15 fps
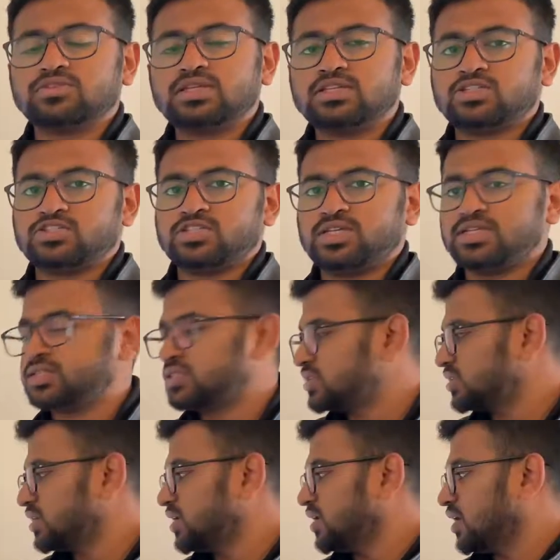thin sheets.
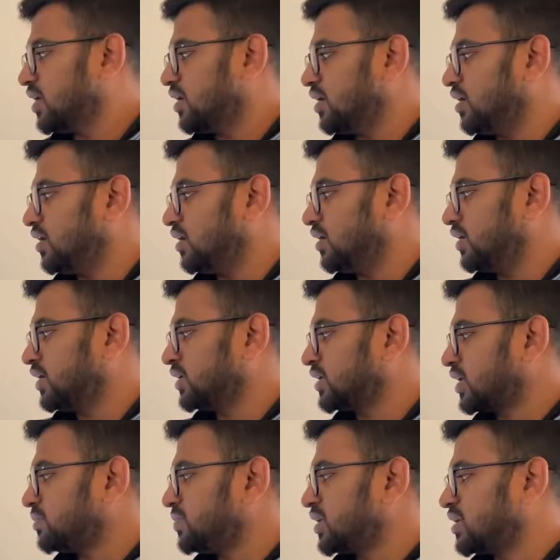It
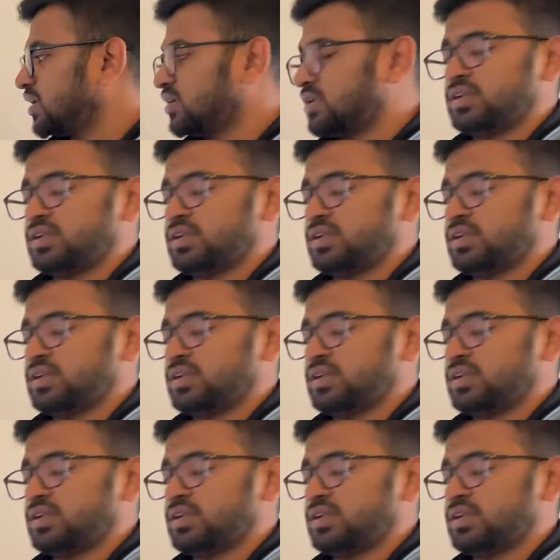can be cut